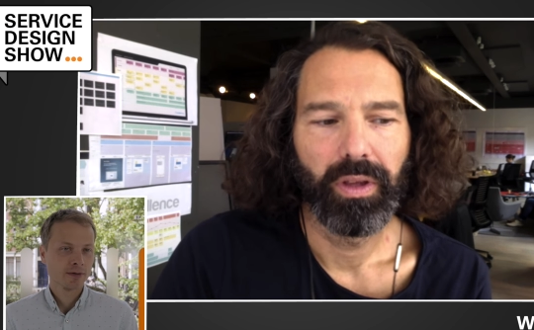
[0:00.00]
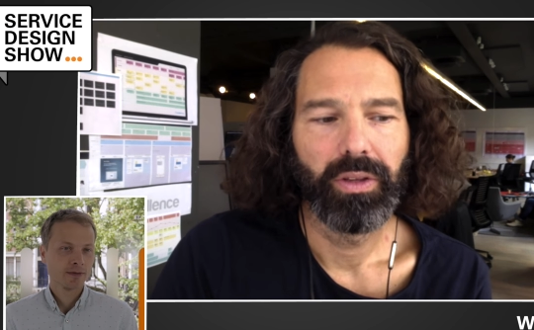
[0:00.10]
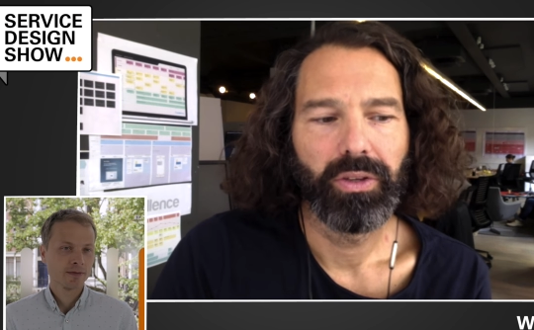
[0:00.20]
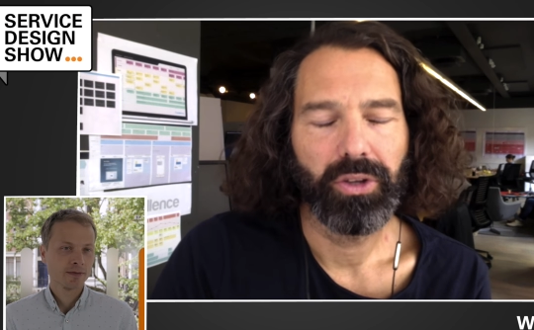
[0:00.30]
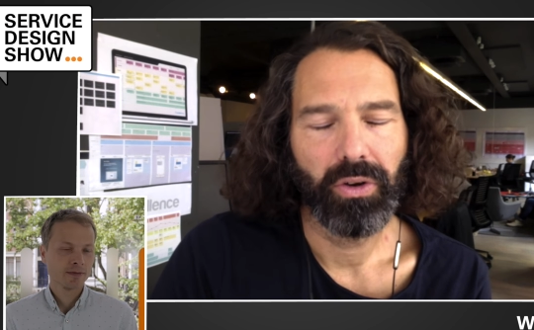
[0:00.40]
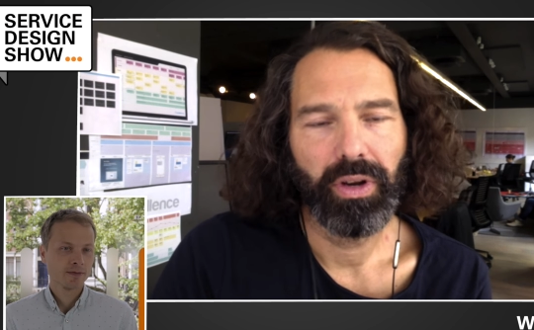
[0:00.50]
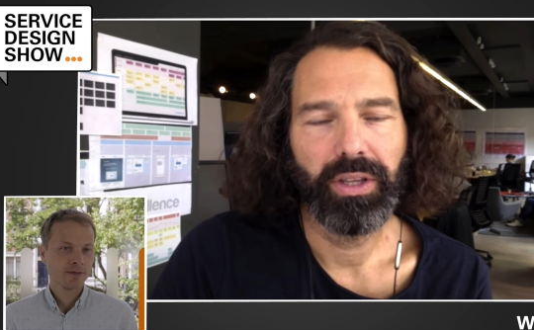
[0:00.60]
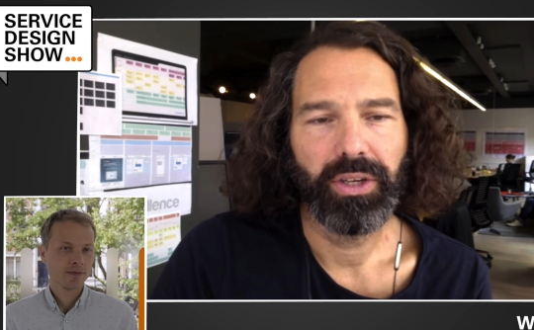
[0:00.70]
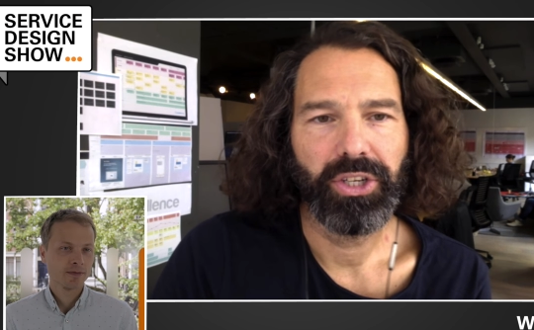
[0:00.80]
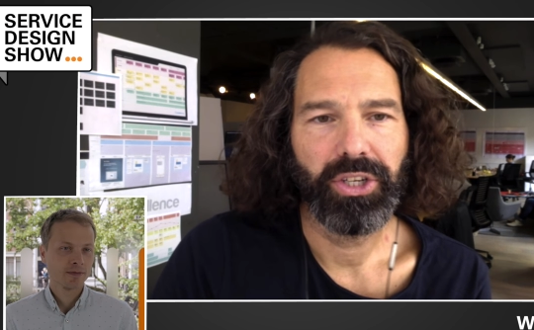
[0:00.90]
Speaker 1: Strong
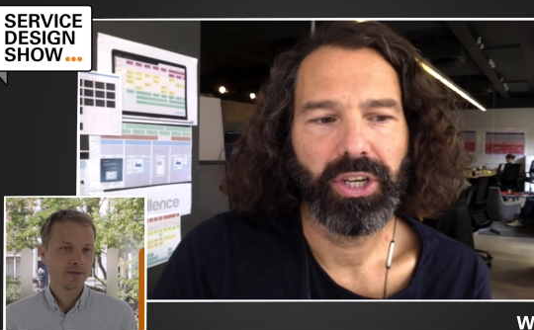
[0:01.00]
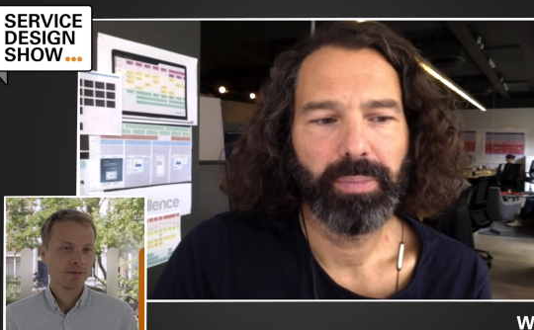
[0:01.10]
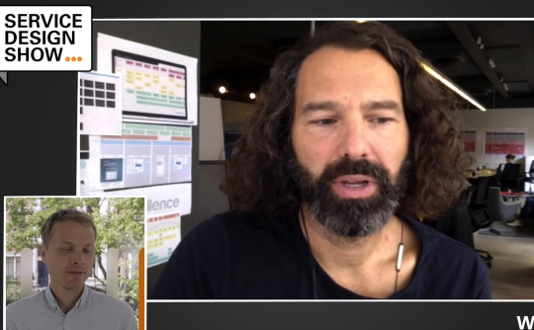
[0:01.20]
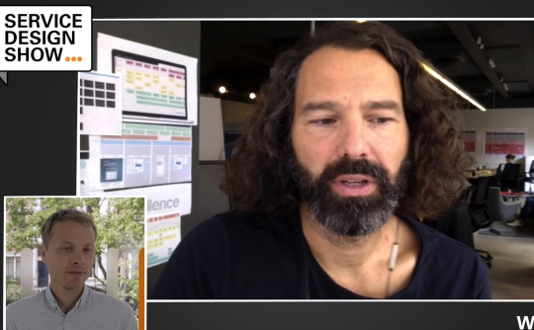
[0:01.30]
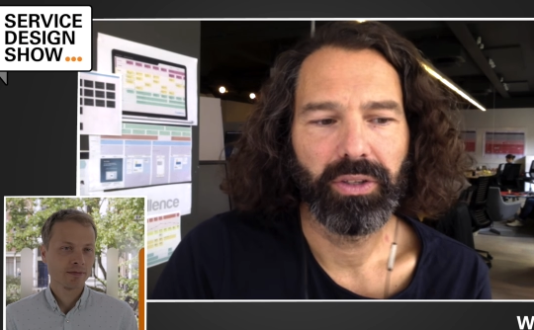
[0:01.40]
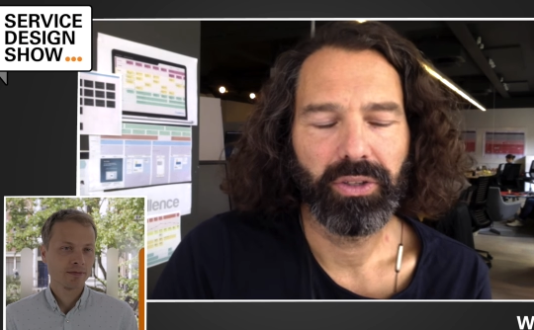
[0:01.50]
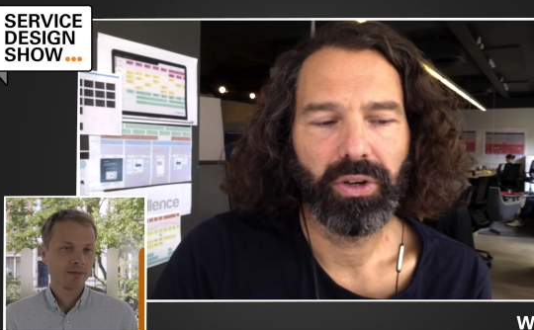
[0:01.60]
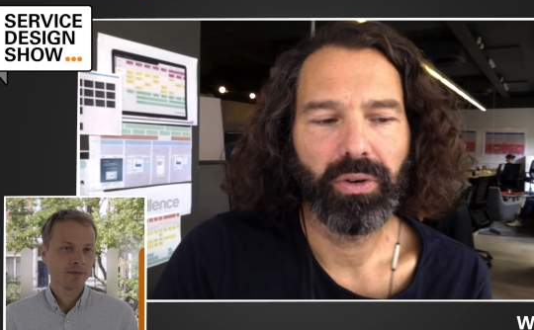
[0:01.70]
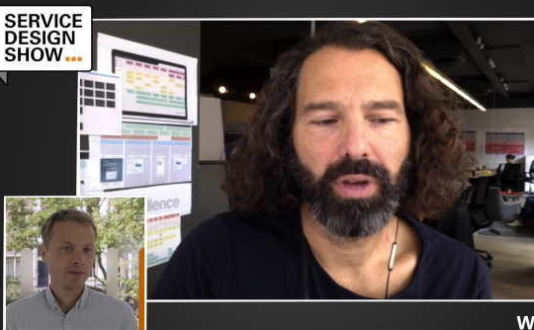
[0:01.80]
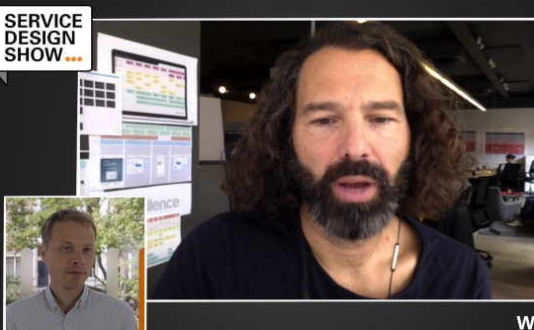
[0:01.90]
leadership and
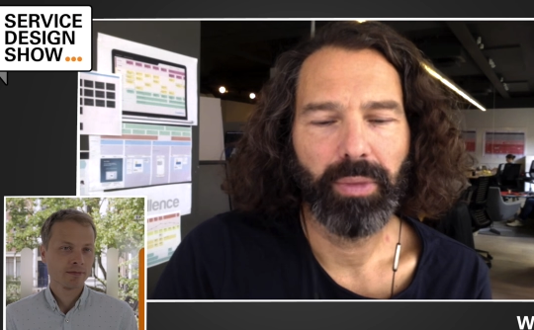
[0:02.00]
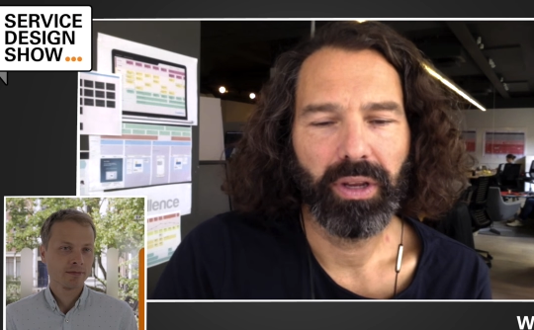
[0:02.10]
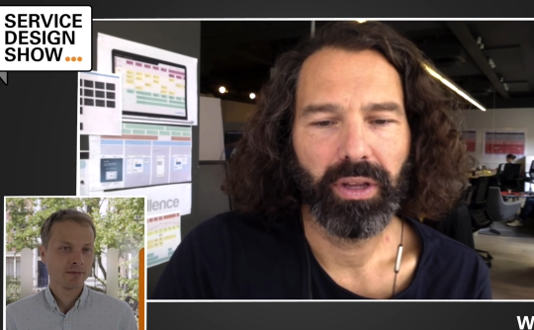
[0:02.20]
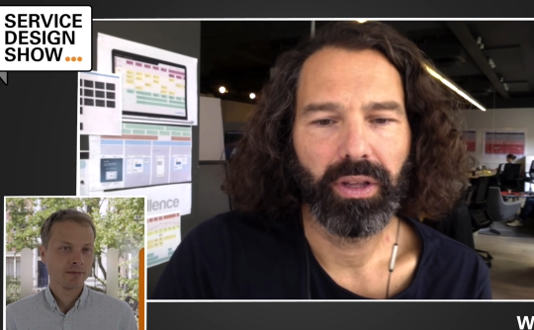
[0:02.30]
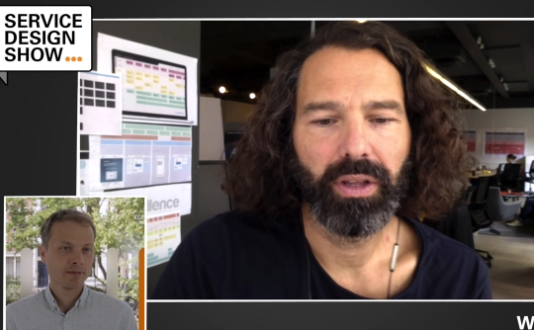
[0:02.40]
strong, I mean,